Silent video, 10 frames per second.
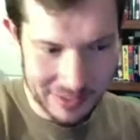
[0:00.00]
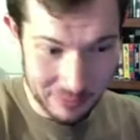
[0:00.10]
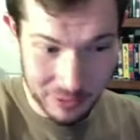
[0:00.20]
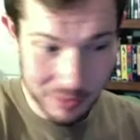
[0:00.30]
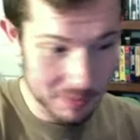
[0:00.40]

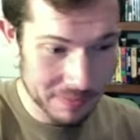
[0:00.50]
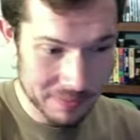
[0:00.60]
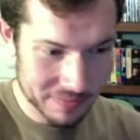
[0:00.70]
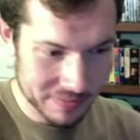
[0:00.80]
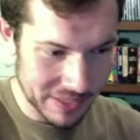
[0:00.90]
You well, know?
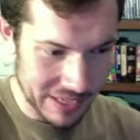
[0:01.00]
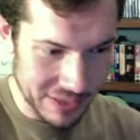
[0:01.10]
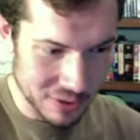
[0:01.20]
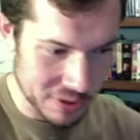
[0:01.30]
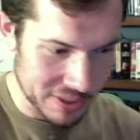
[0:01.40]

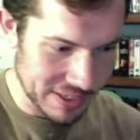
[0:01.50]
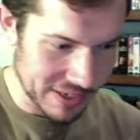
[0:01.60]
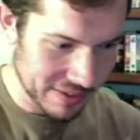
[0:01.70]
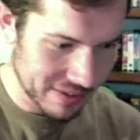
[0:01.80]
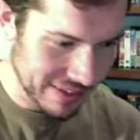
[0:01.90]
Interesting.